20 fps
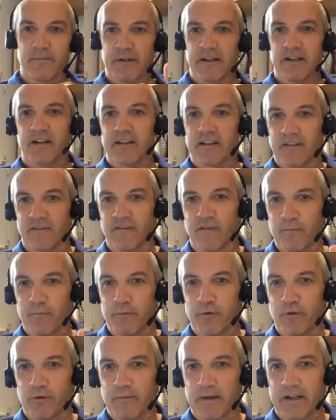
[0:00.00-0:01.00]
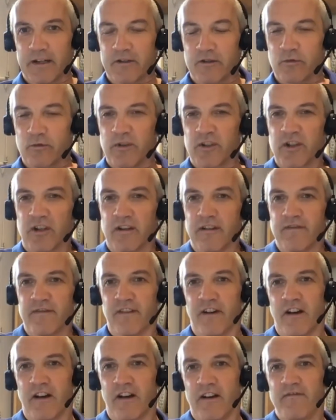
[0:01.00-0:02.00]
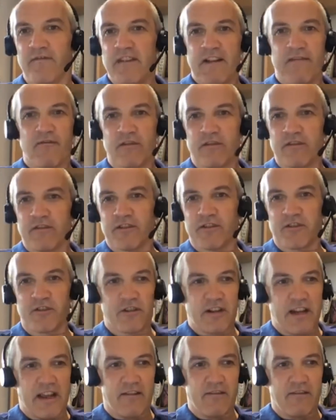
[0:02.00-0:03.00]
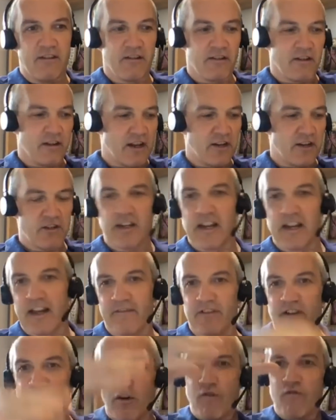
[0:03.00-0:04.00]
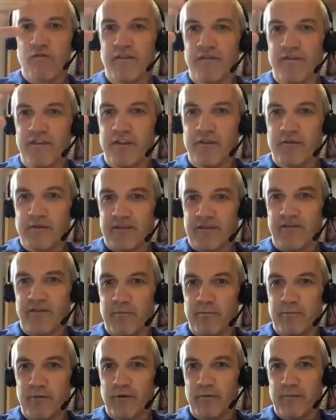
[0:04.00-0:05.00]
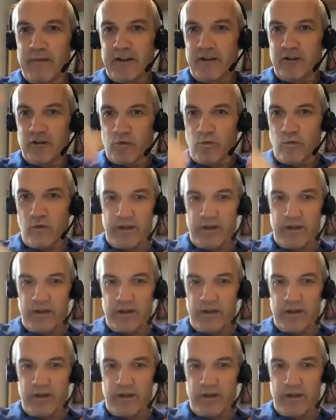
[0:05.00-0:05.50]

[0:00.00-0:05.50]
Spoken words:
a bit like the football manager, which I've never understood how you can actually have an overview as a football manager